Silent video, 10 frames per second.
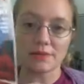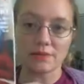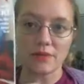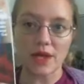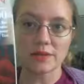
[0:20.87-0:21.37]
In
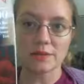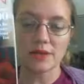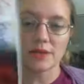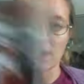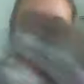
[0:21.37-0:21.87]
fact, by
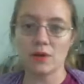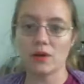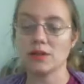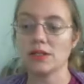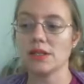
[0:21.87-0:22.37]
the time our
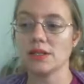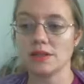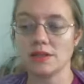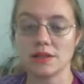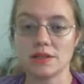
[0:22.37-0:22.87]
holiday
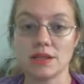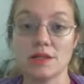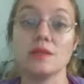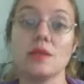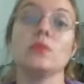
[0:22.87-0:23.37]
season is said
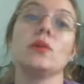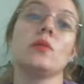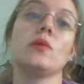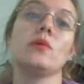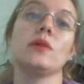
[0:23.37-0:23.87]
and done with,
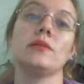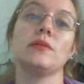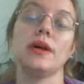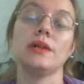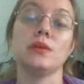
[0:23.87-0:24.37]
we will have
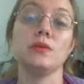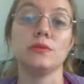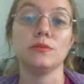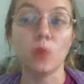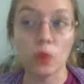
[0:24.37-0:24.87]
had
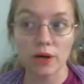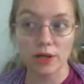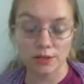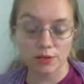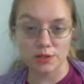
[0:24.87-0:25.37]
over
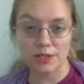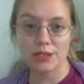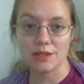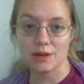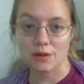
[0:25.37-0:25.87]
400
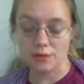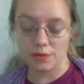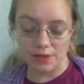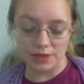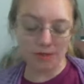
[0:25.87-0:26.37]

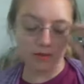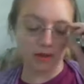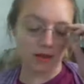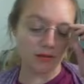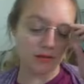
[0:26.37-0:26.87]
offerings for
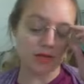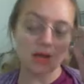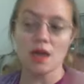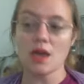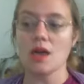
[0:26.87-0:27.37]
gifts
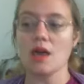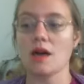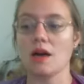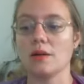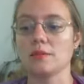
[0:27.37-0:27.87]

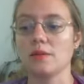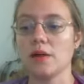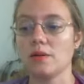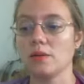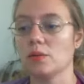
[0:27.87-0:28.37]
um, for
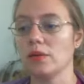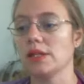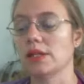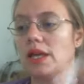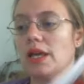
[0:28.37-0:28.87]

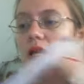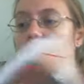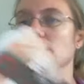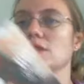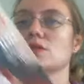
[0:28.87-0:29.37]
everyone.
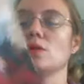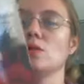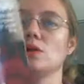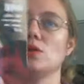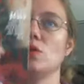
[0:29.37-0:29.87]
And so
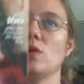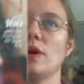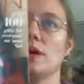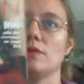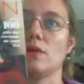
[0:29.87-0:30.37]
we do
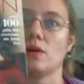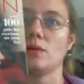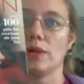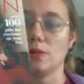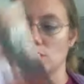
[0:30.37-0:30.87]
have our
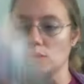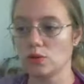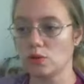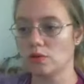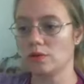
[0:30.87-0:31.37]
main
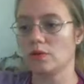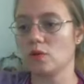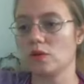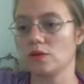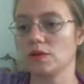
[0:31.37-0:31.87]
brochure, of
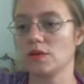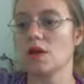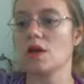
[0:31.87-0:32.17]
course.